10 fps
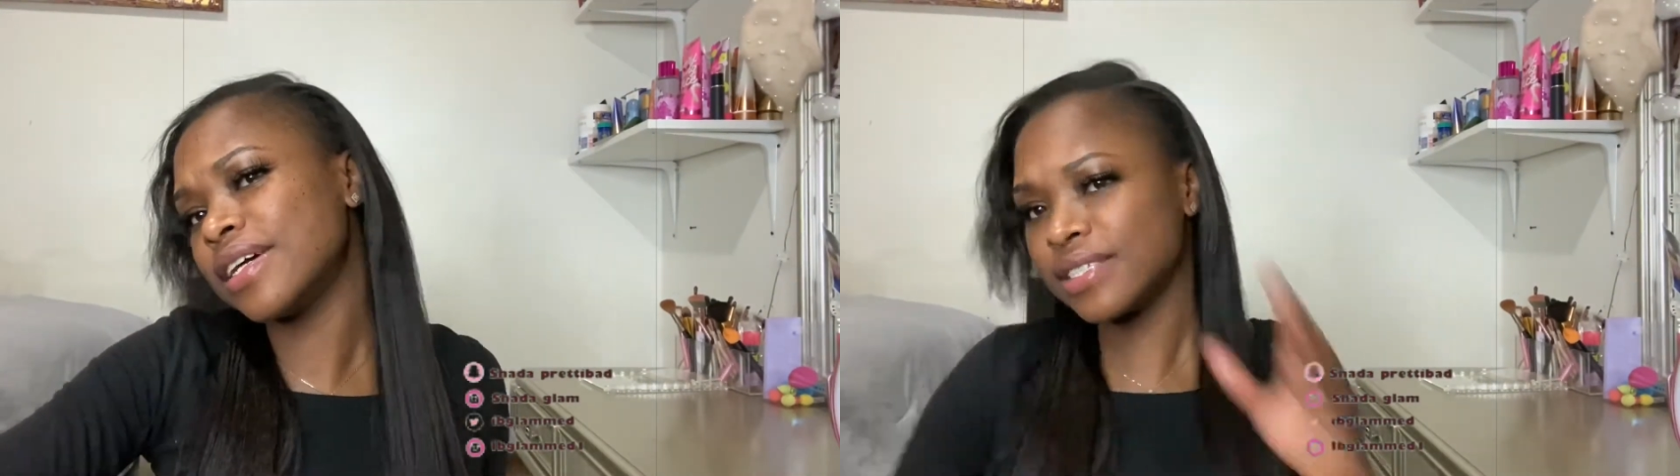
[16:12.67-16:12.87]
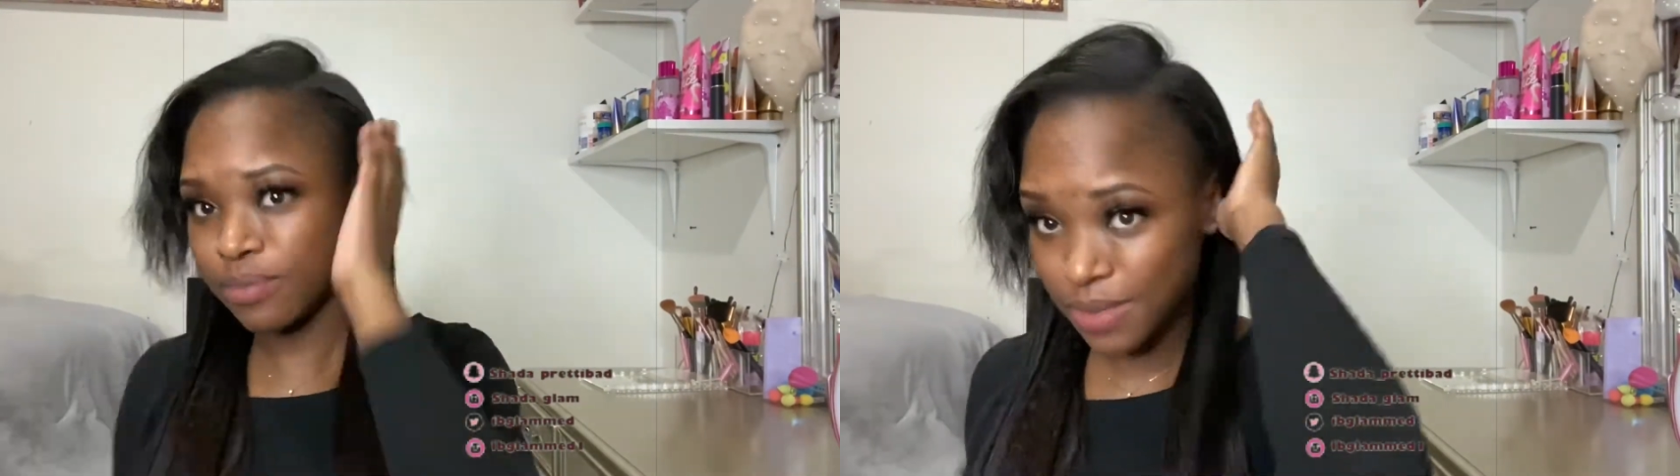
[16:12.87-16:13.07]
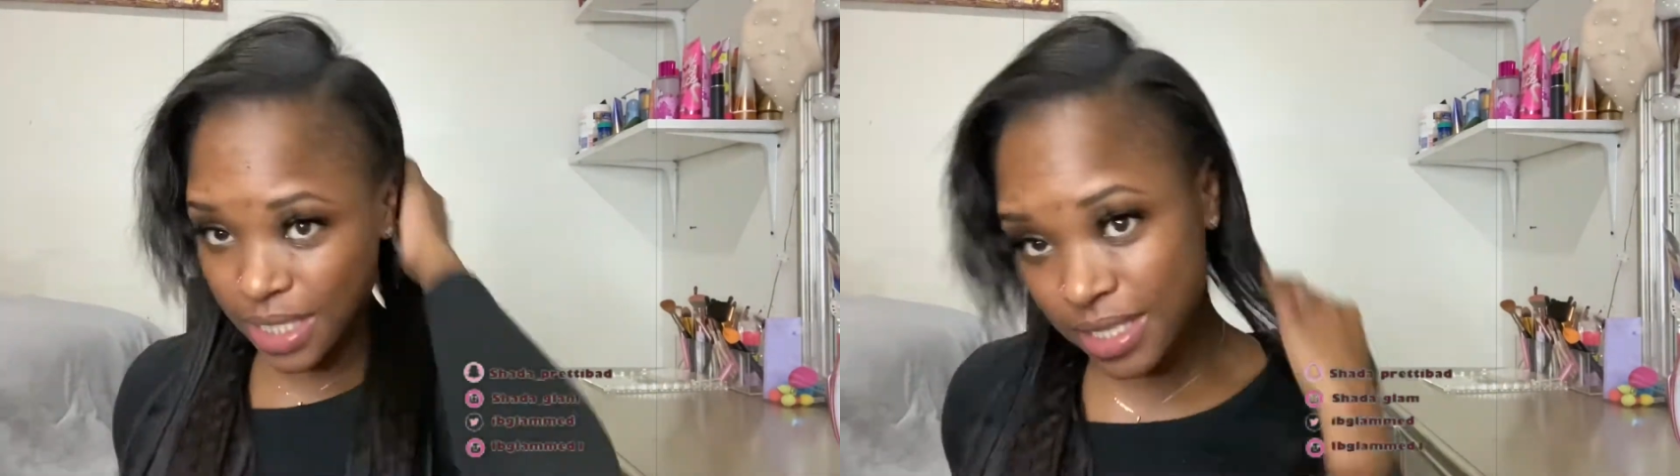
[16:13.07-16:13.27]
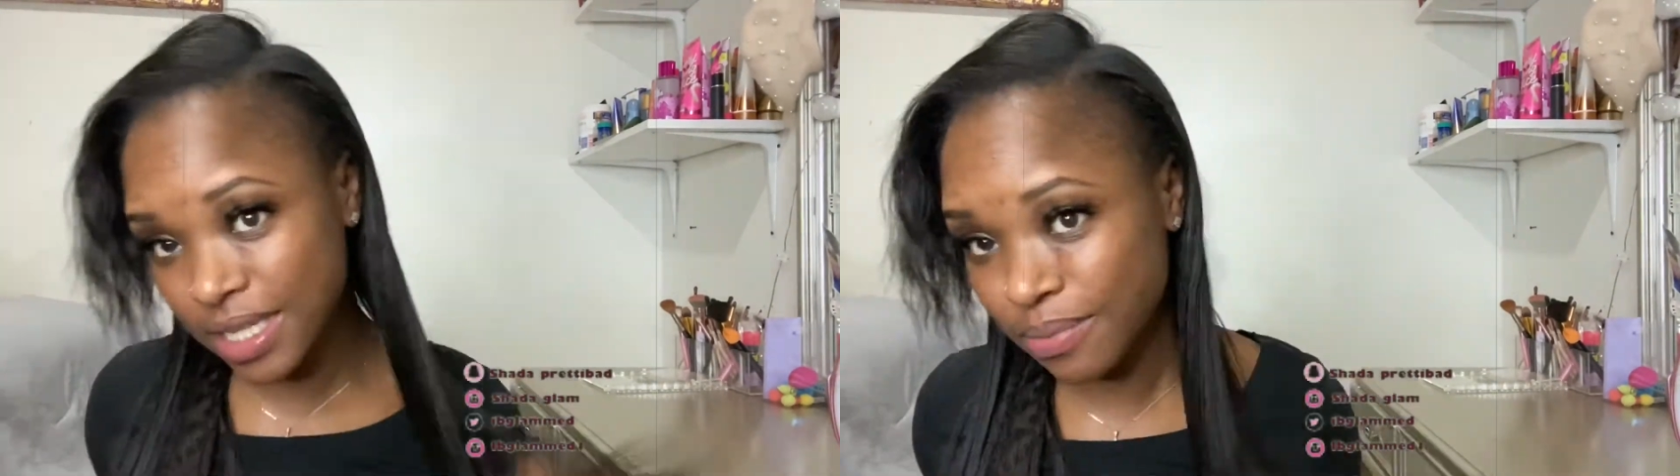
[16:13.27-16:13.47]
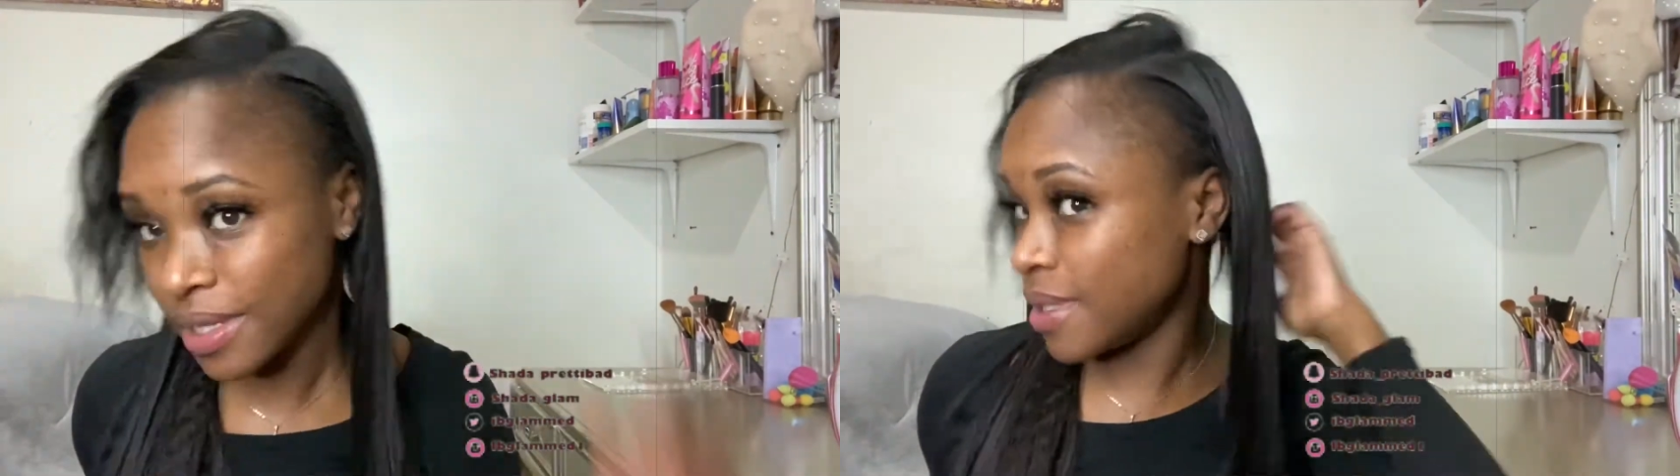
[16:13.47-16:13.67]

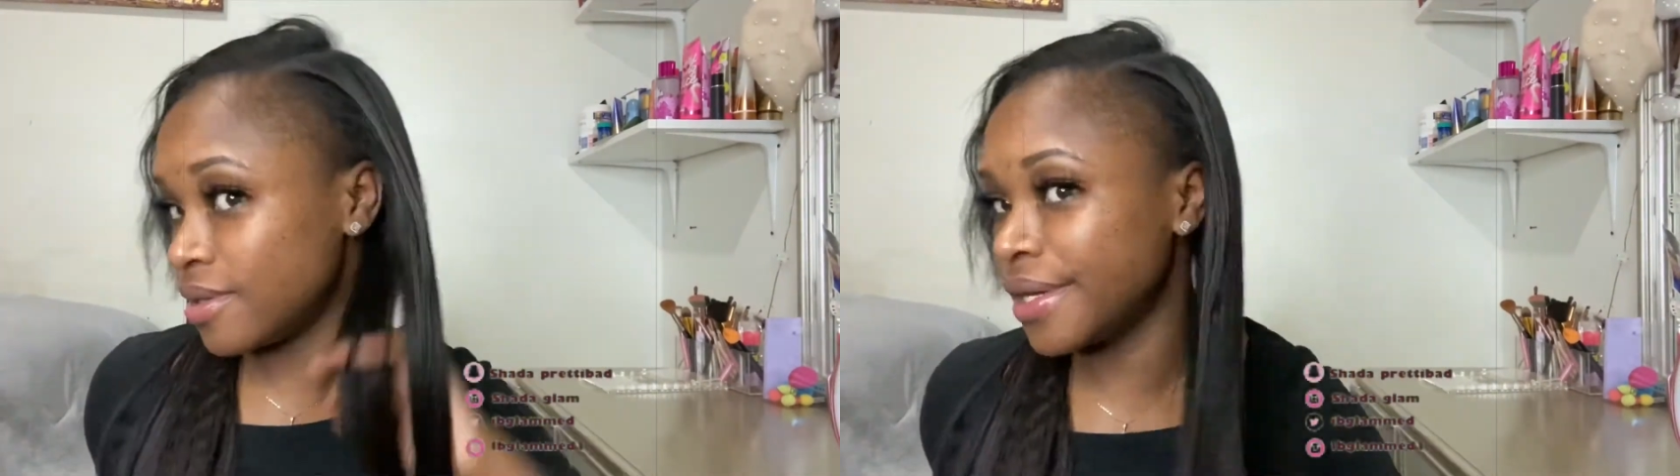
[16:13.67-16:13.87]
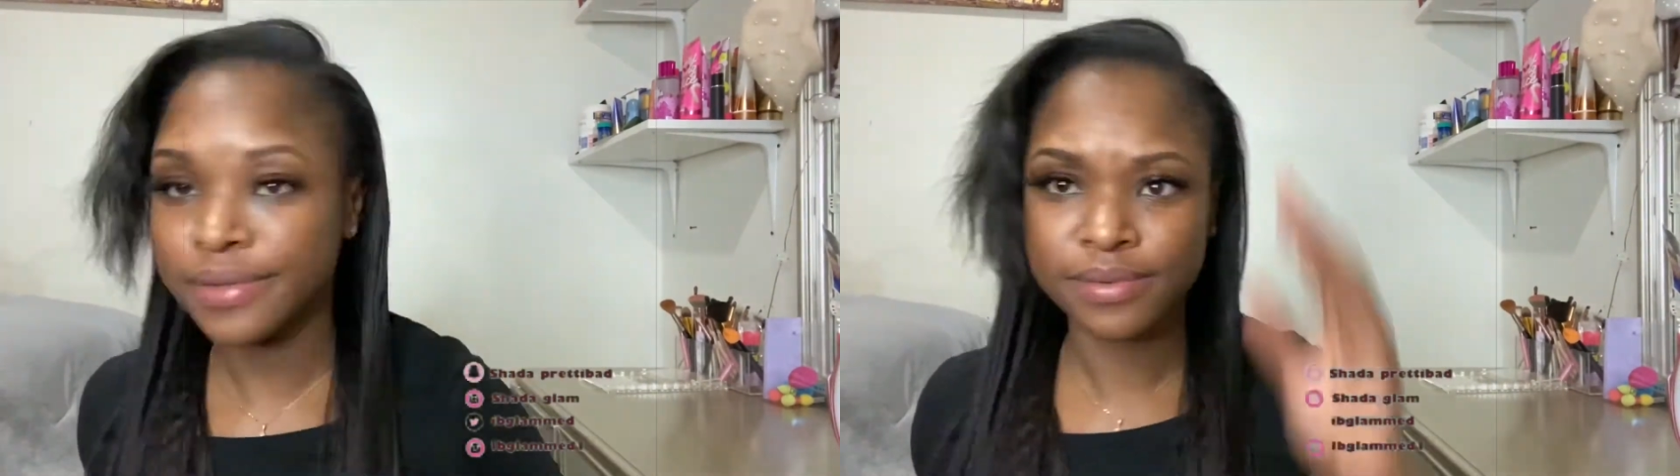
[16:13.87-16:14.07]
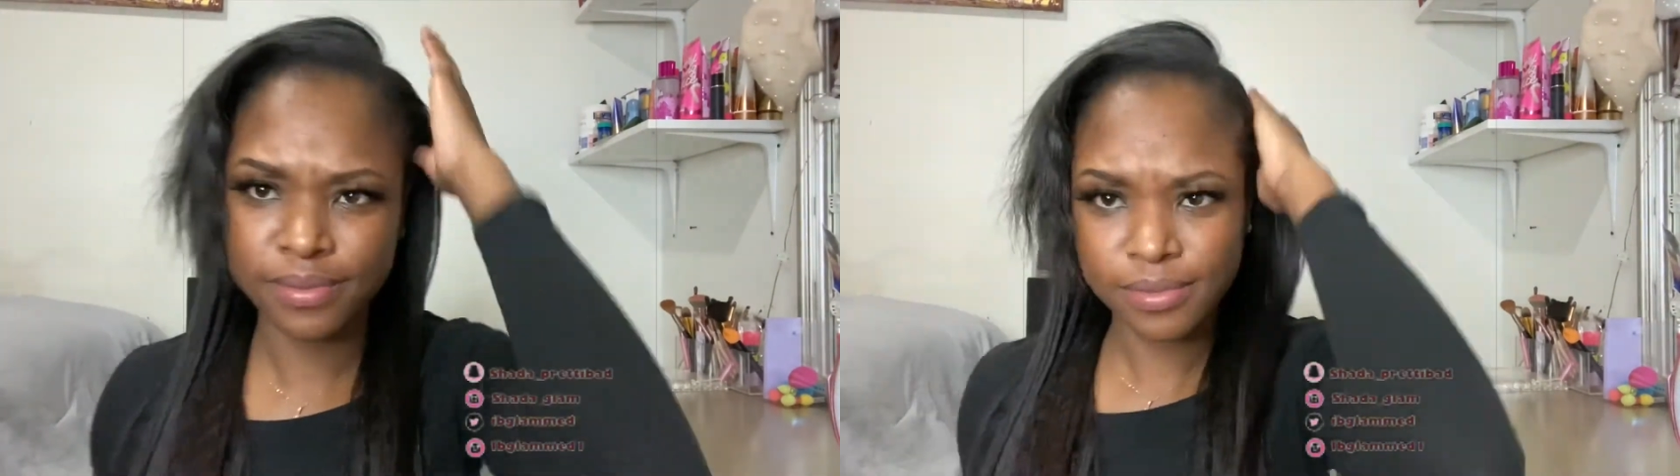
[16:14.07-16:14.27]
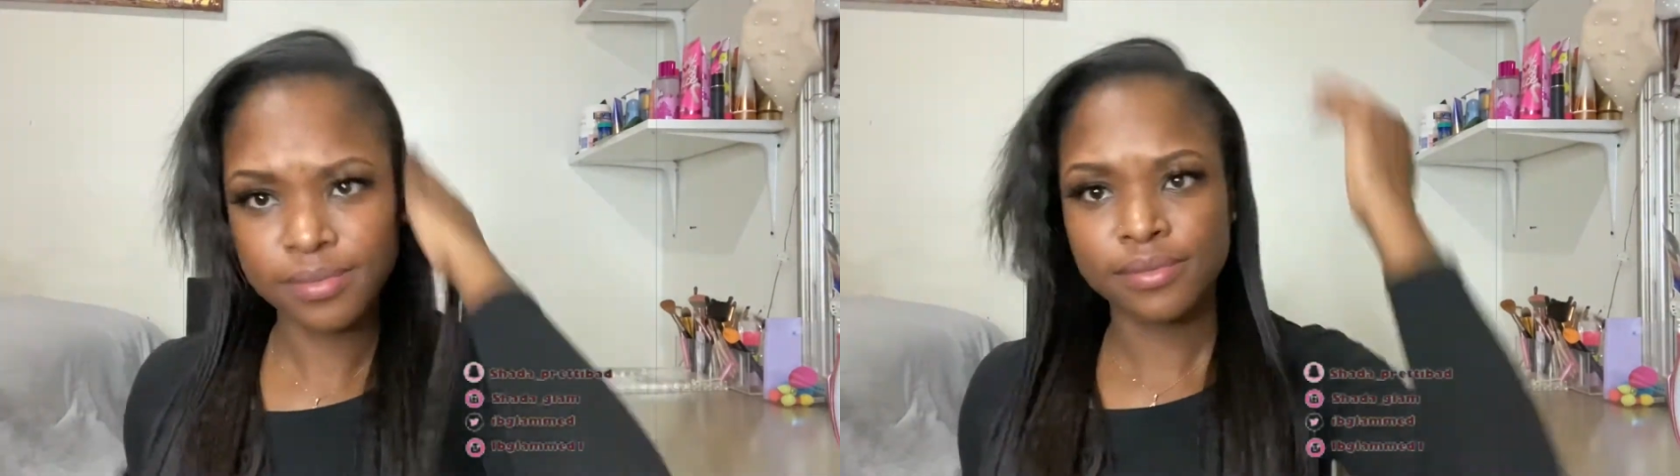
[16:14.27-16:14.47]
bounce